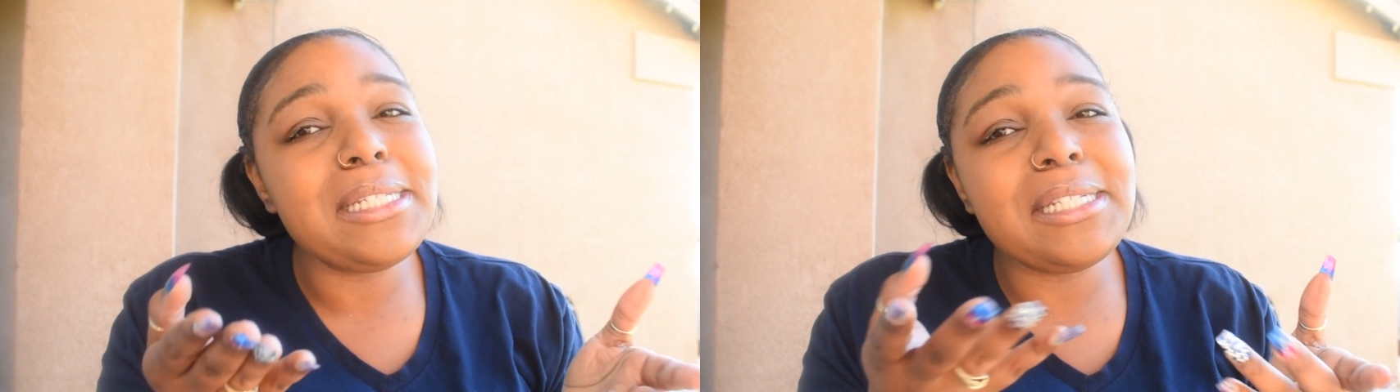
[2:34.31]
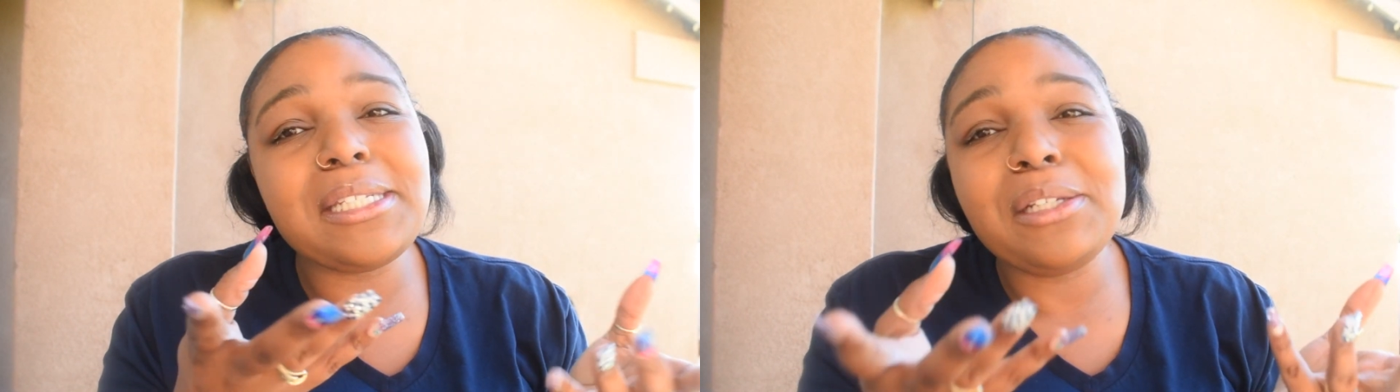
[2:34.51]

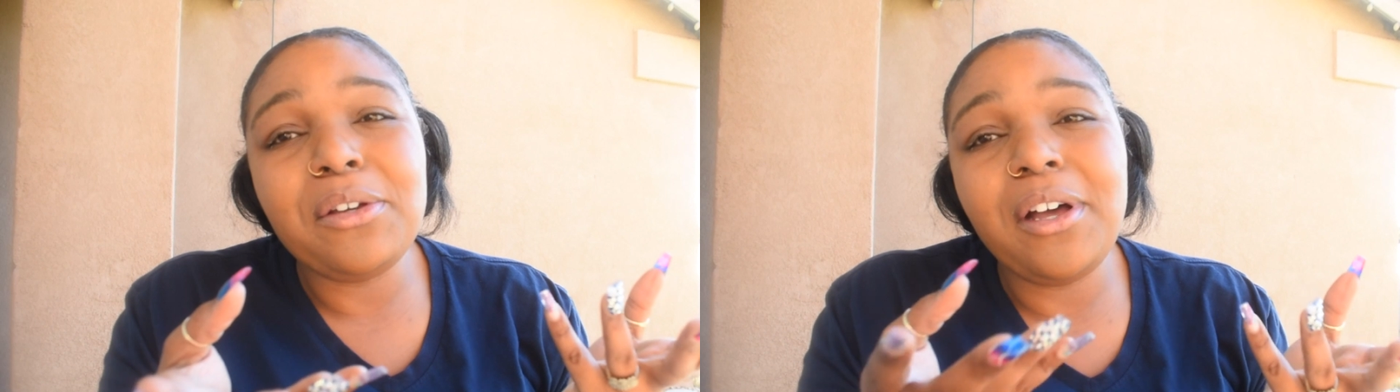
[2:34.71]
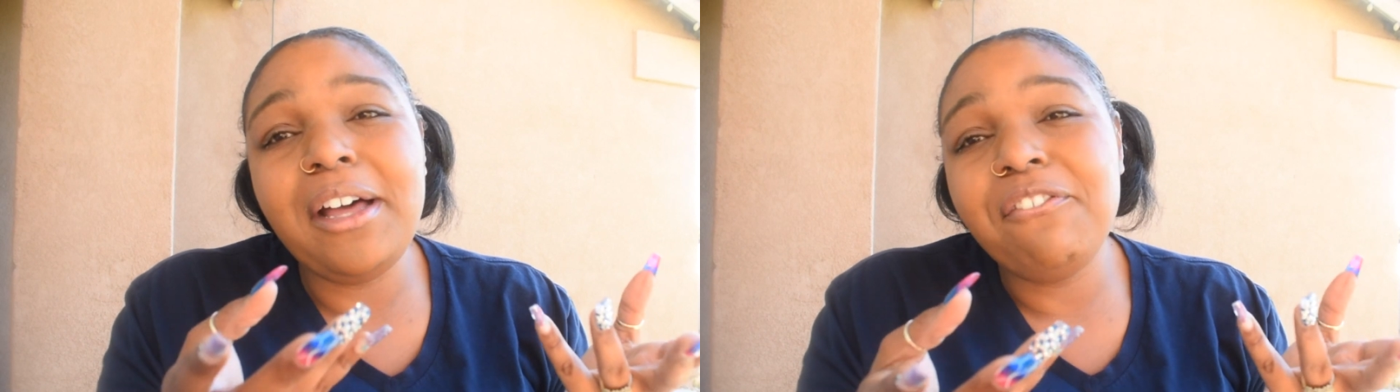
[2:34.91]
It's a
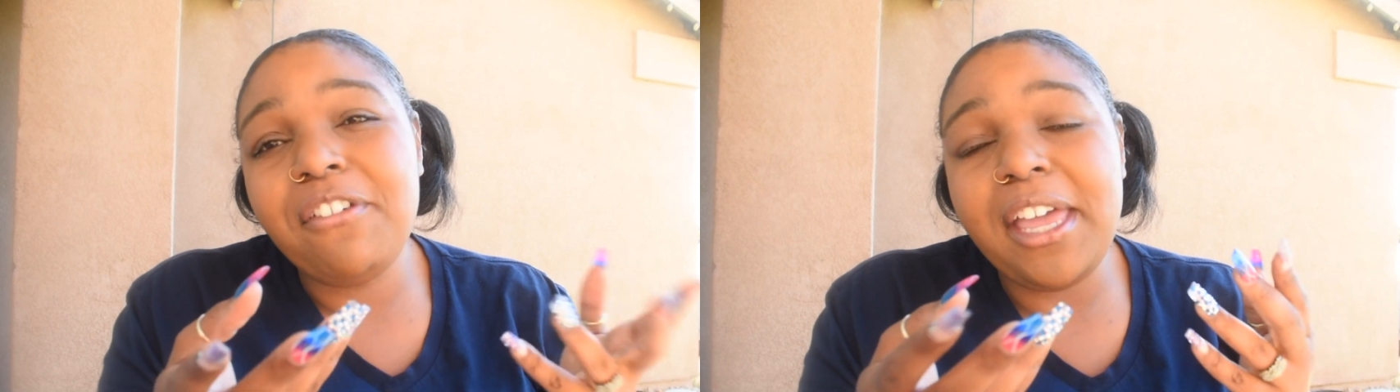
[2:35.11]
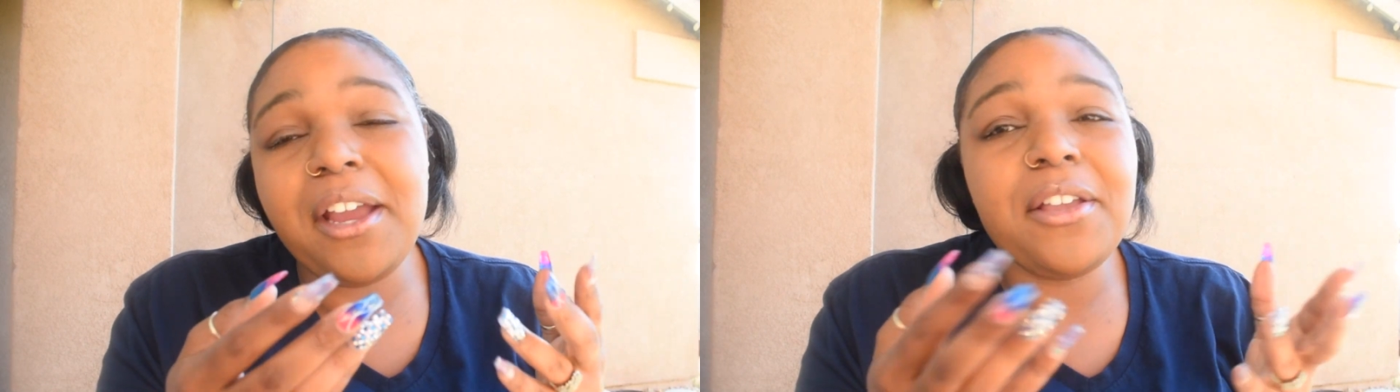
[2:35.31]
little
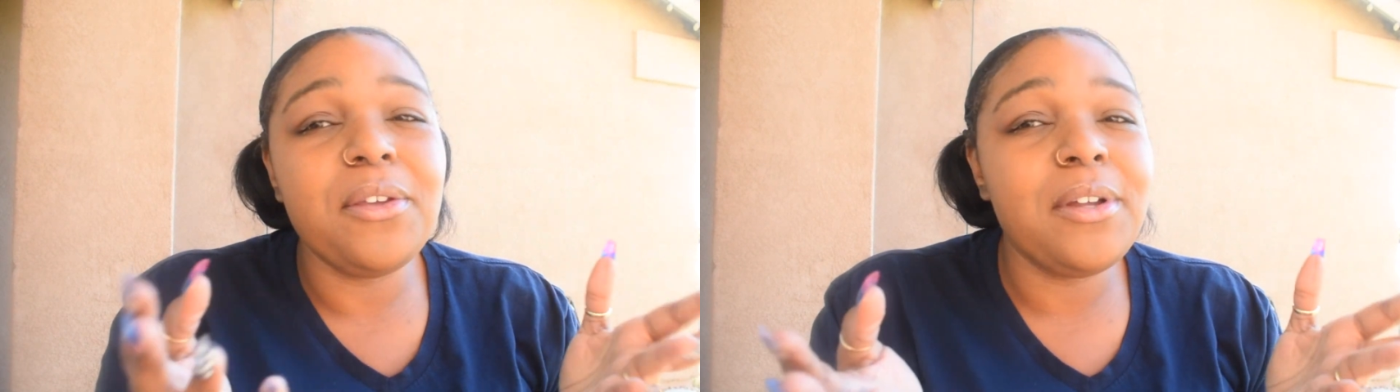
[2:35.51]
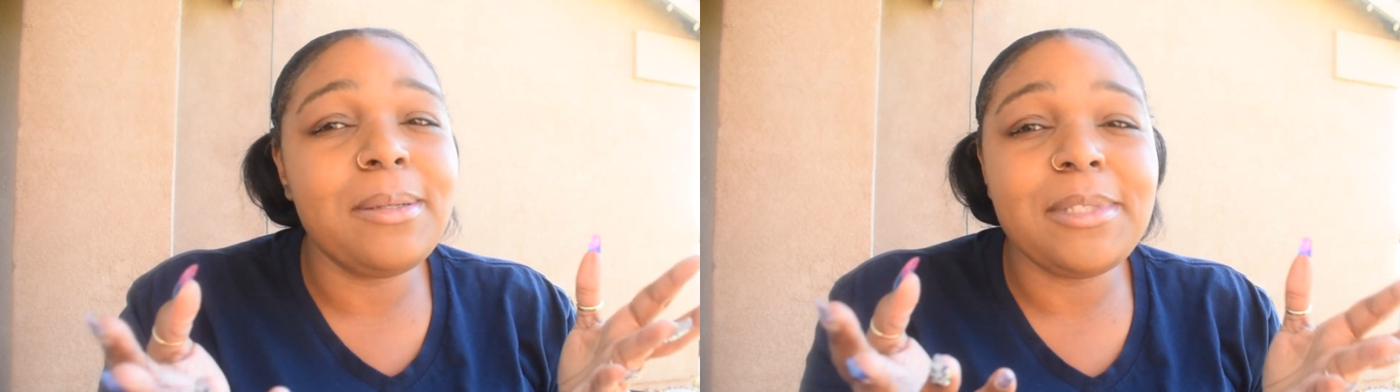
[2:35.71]
unfair.
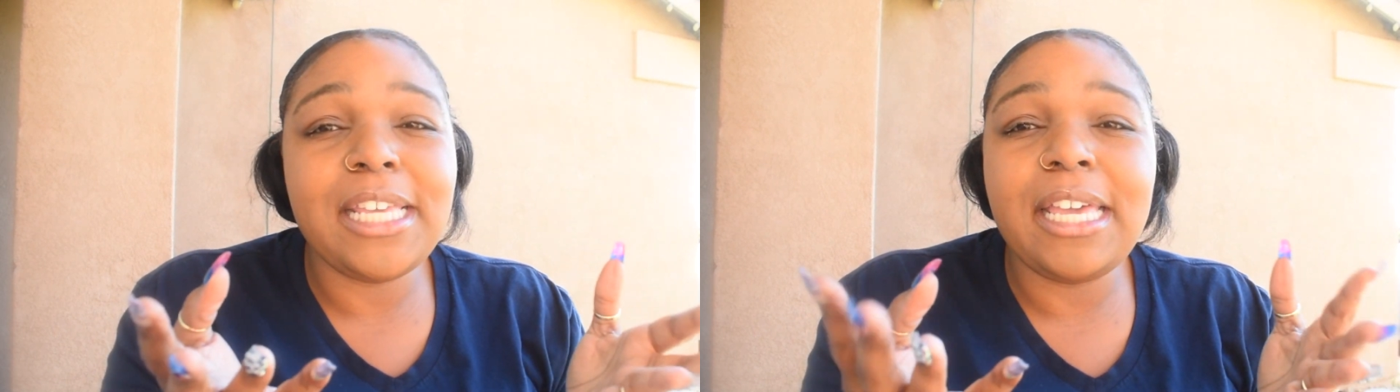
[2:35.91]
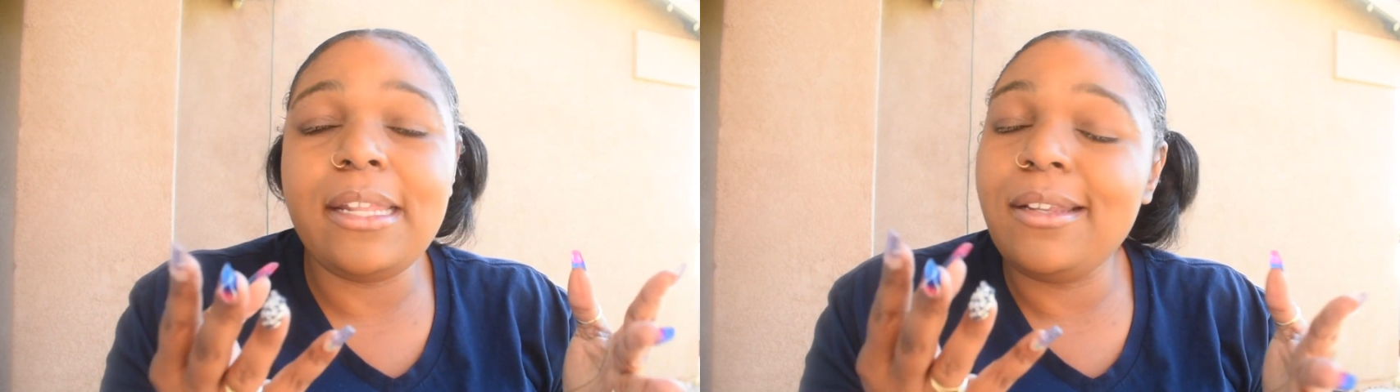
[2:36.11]
You know what I'm
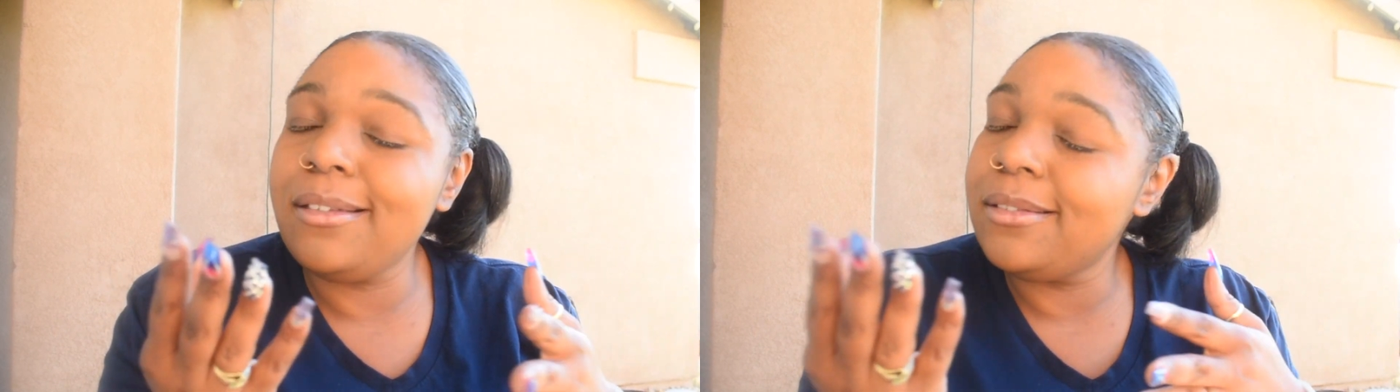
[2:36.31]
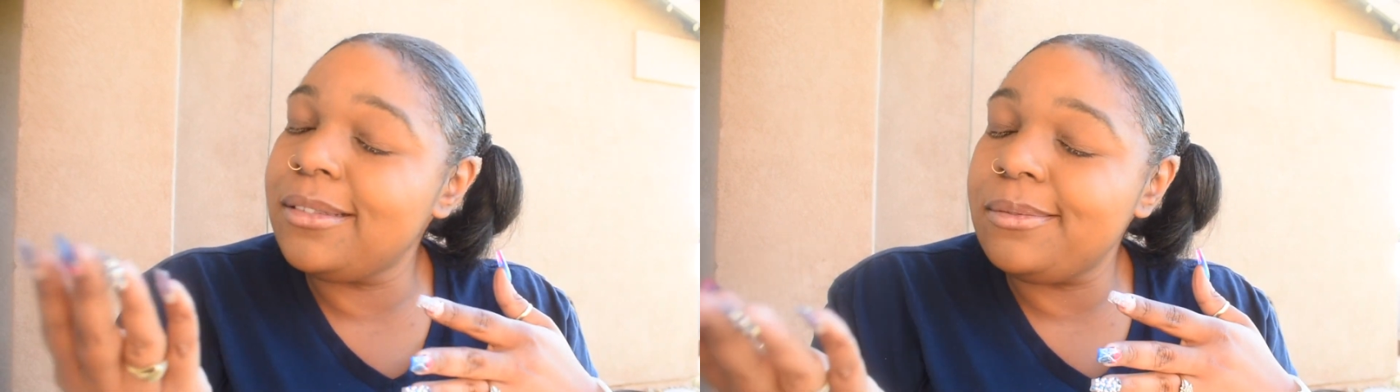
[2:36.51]
saying?